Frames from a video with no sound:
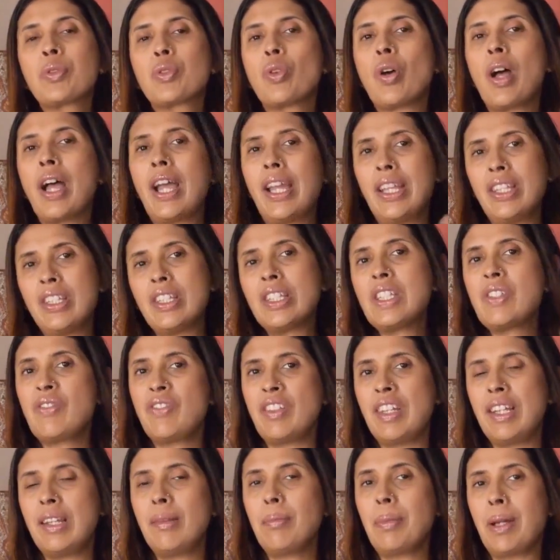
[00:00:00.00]
So I just
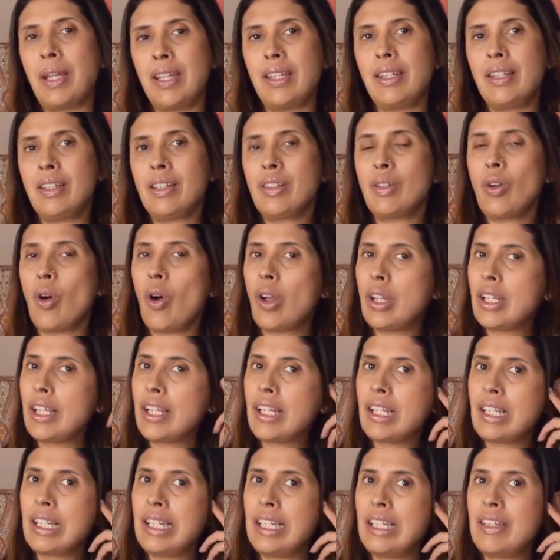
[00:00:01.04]
feel by
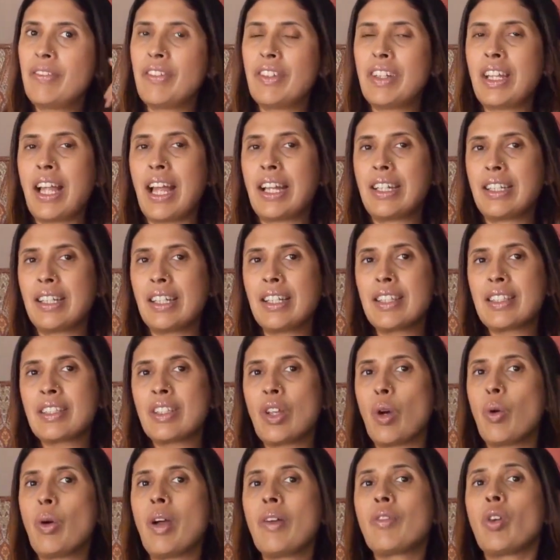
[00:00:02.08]
calling Clean Fanatics,
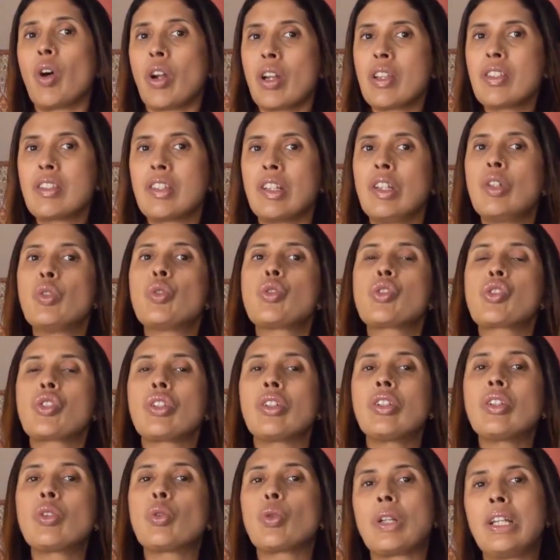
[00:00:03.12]
now I've got a
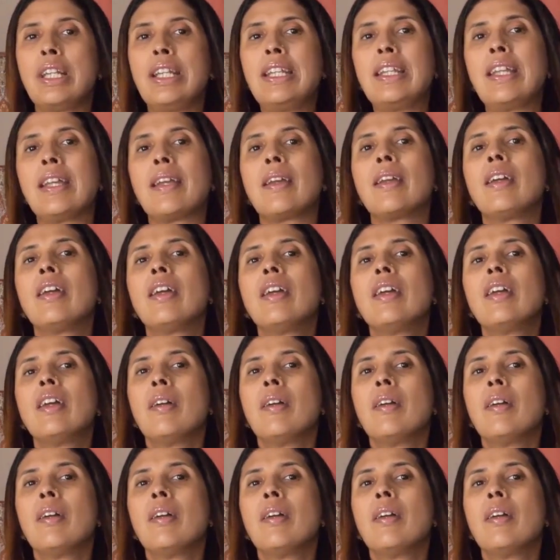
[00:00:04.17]
solution to cleaning